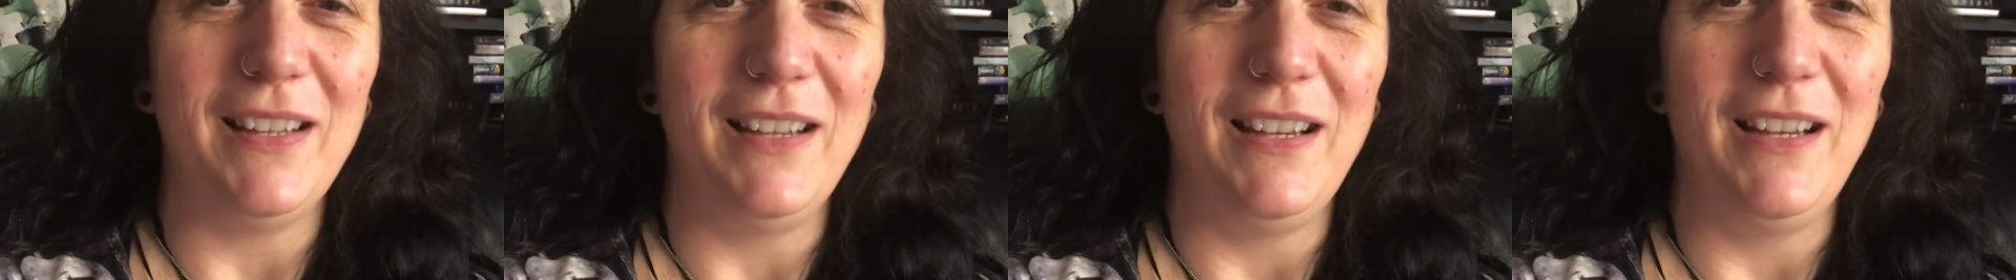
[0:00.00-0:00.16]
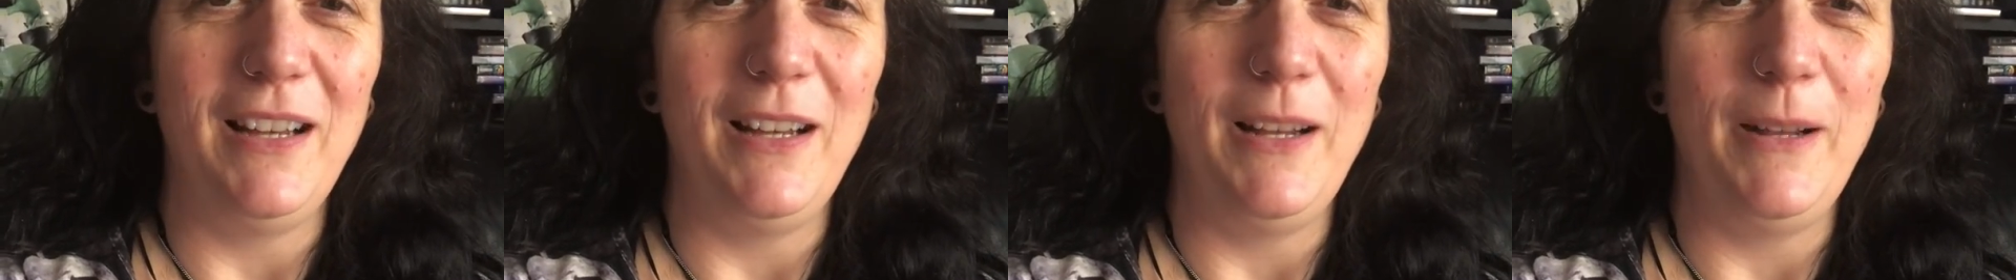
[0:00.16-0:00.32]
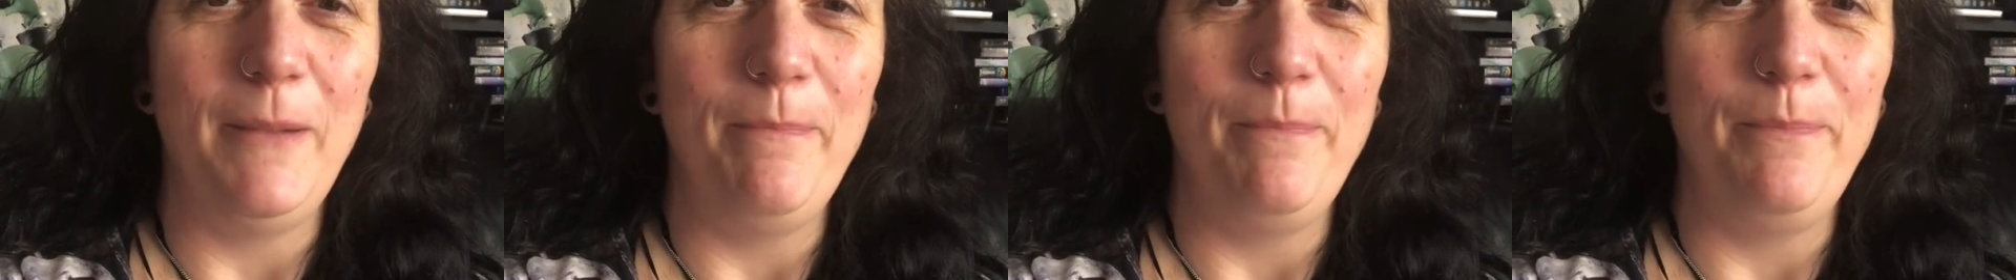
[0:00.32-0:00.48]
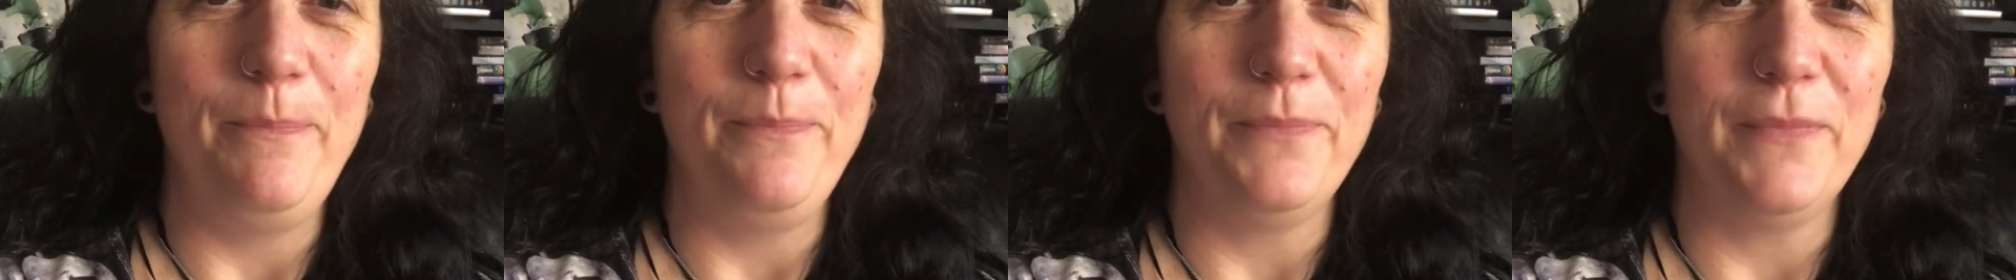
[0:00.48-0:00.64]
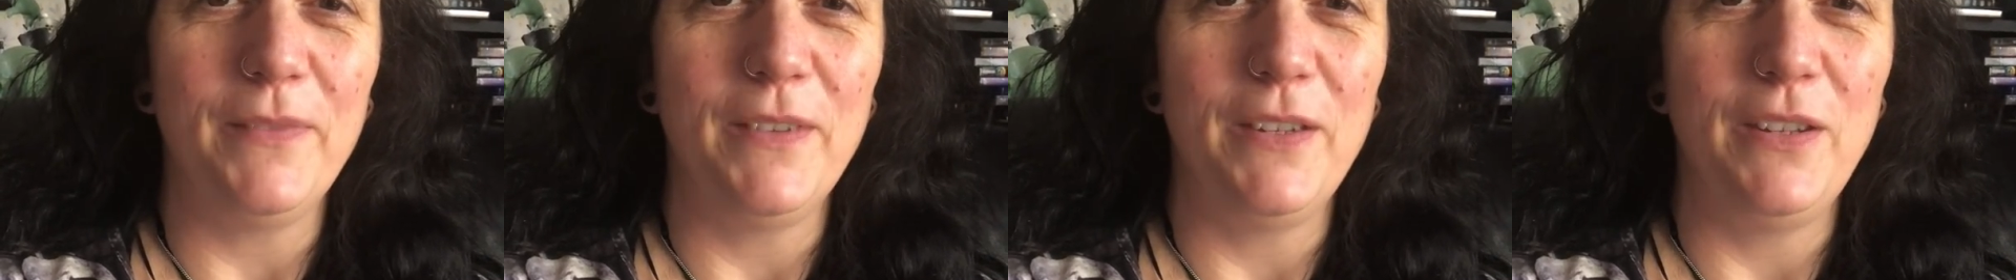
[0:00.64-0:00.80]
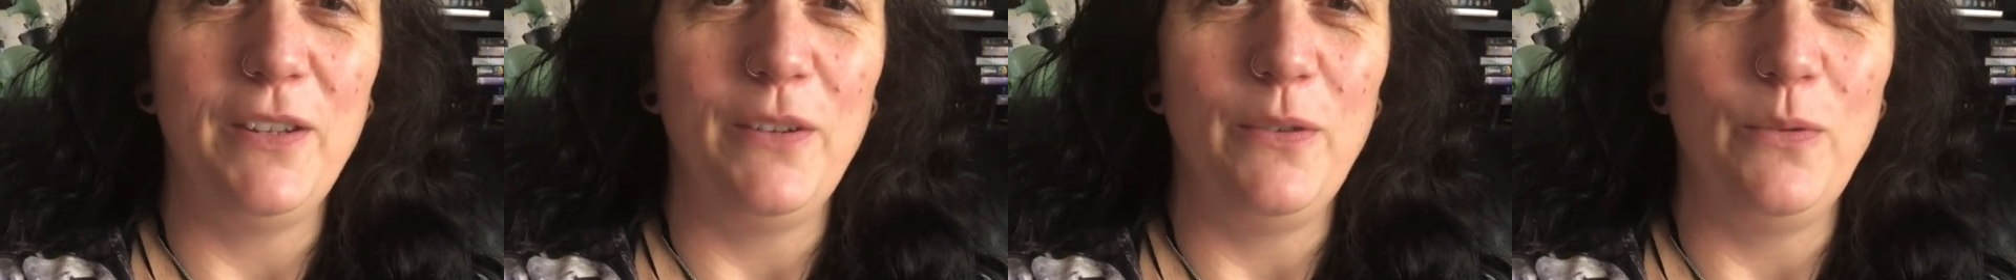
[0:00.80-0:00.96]

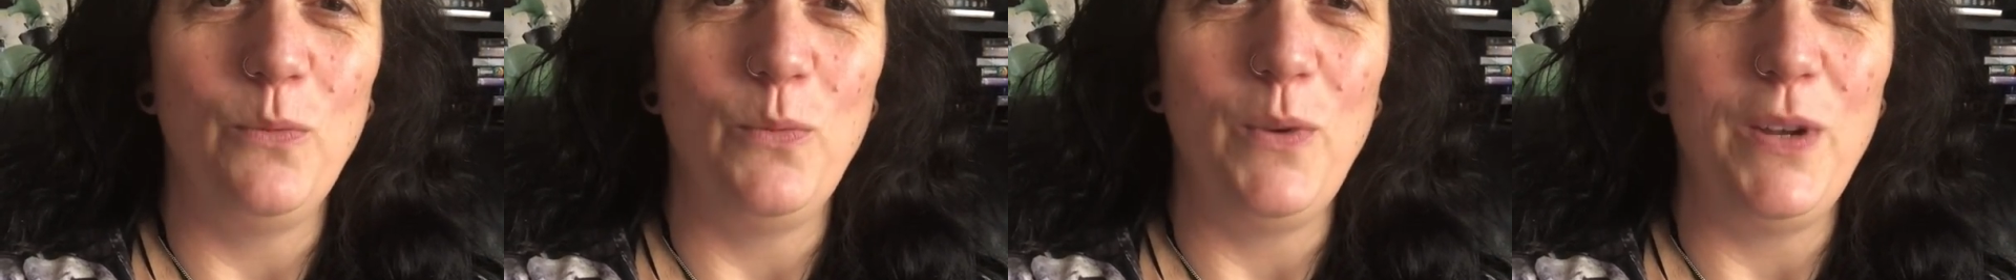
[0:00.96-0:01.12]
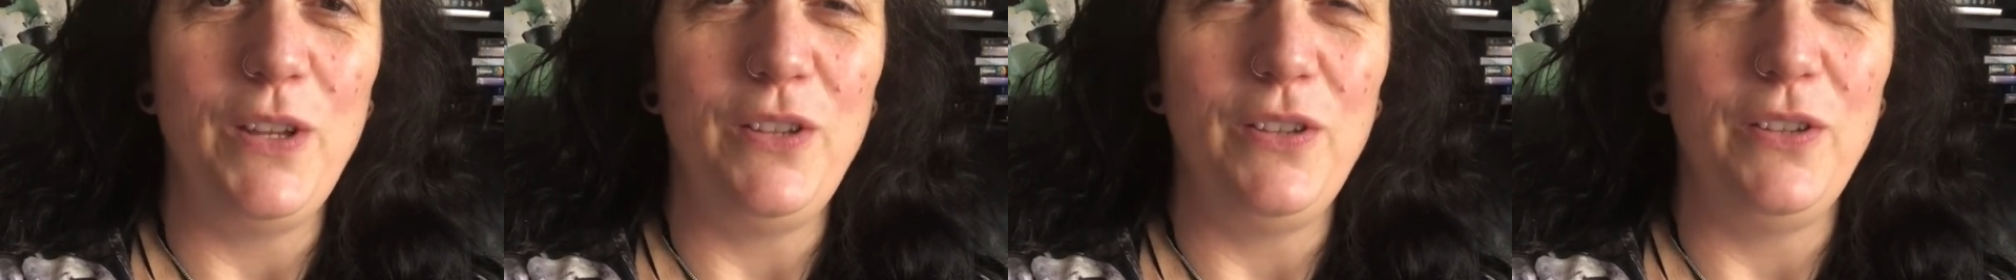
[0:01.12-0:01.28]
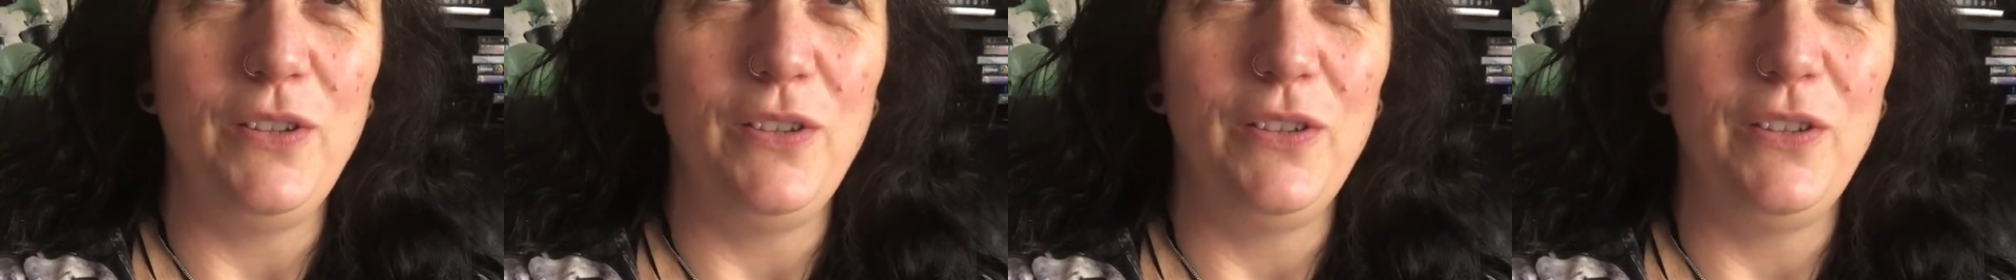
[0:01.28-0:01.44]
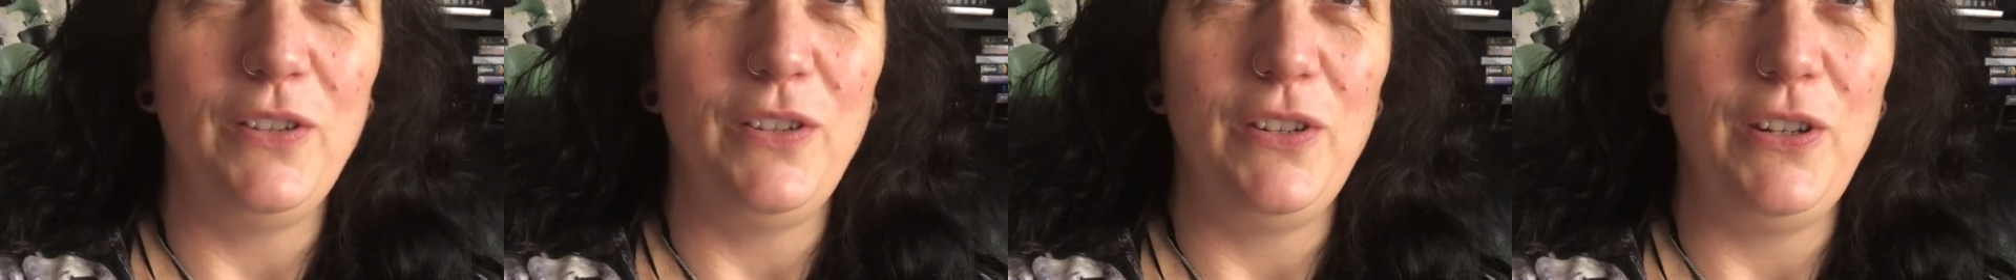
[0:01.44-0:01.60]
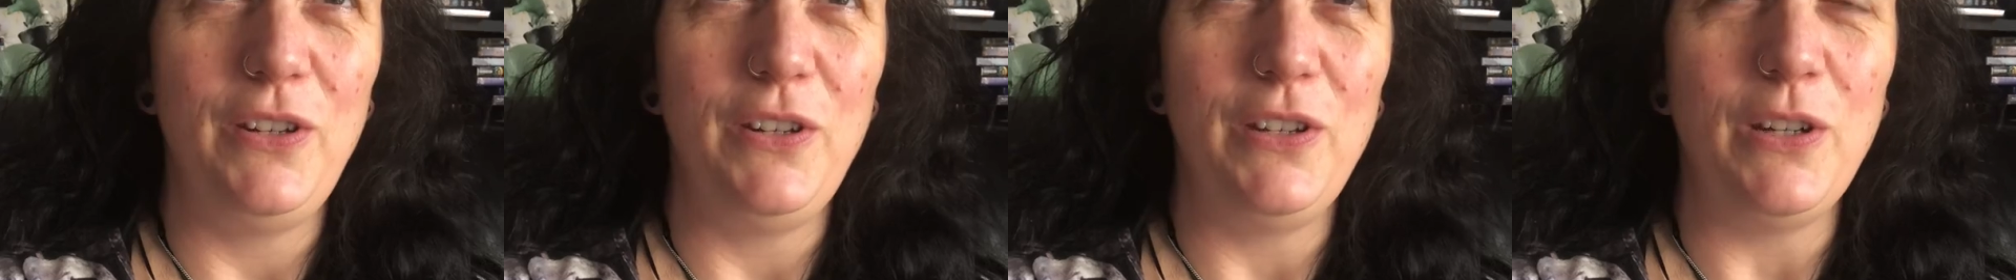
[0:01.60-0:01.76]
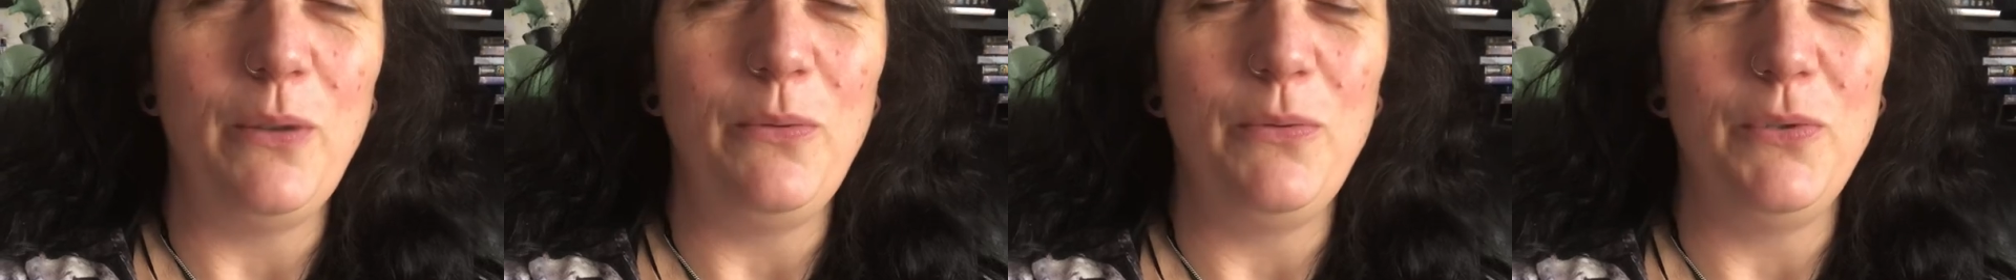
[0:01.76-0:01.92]
when
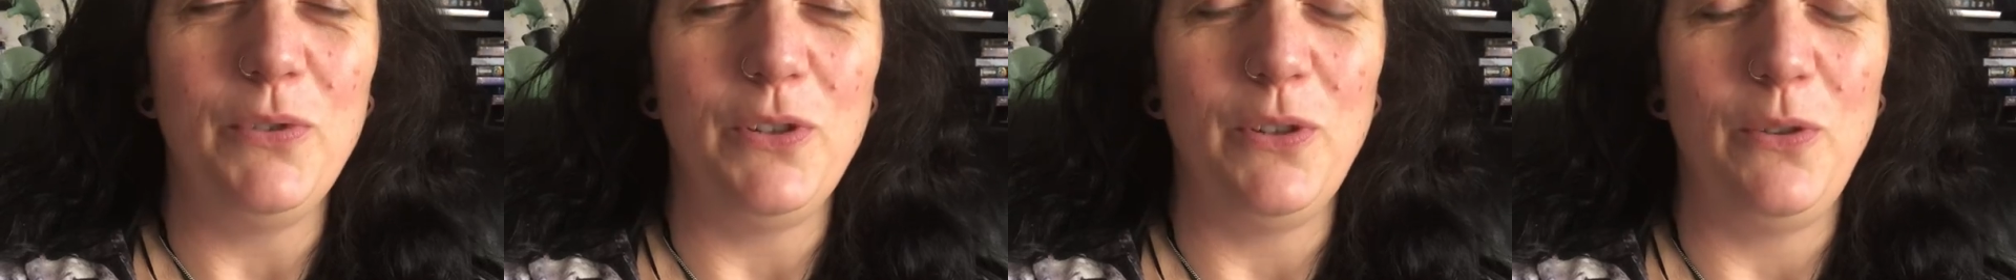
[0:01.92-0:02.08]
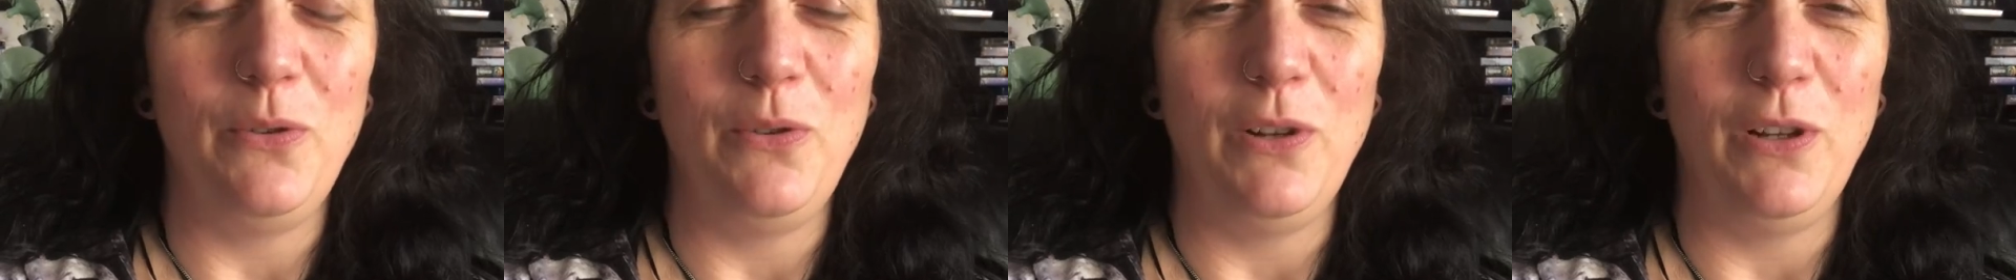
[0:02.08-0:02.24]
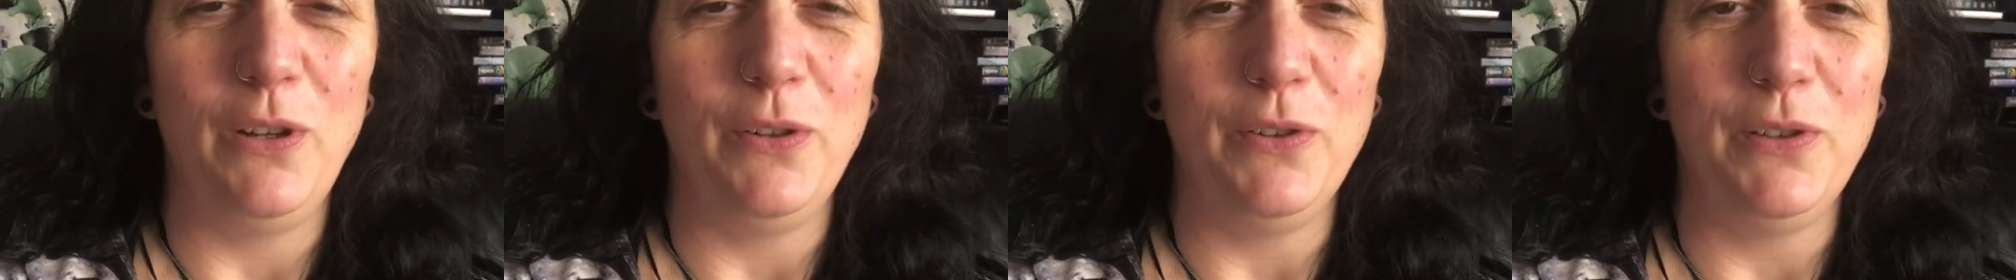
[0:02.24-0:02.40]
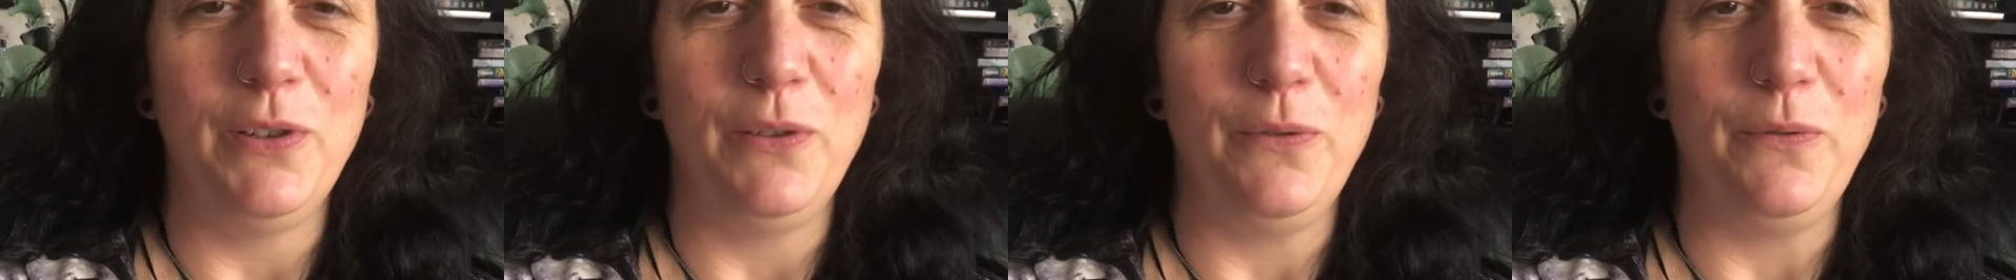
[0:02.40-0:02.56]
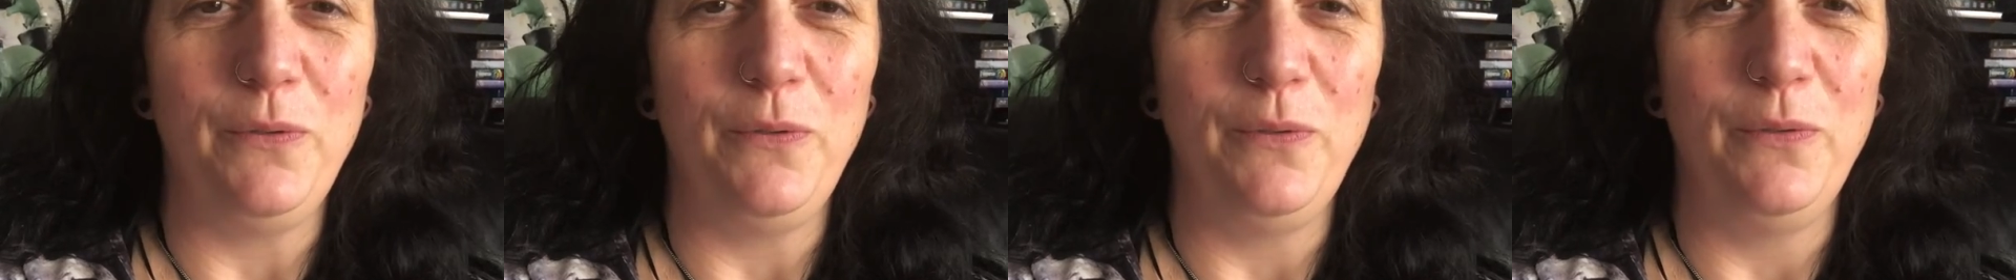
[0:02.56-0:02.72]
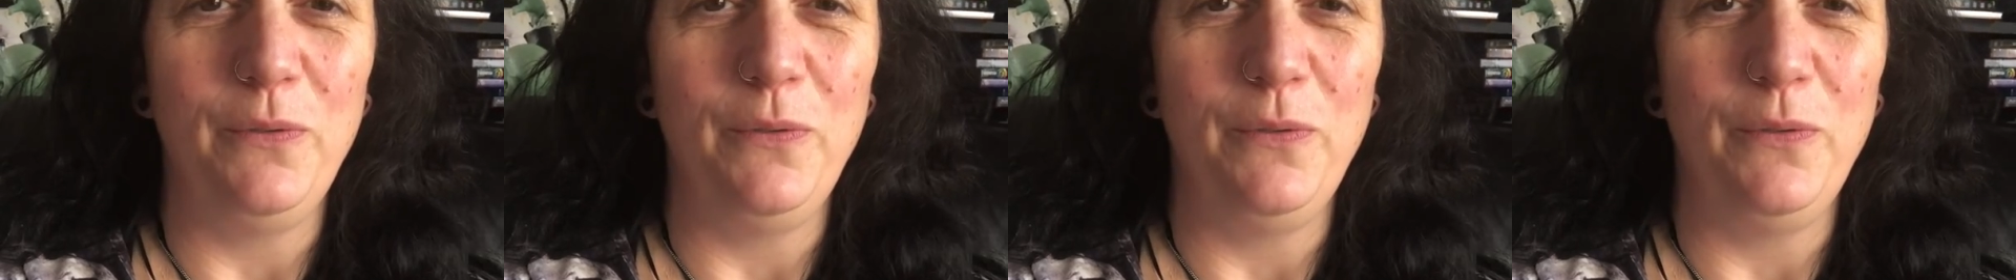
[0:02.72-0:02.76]
you don't do a lot of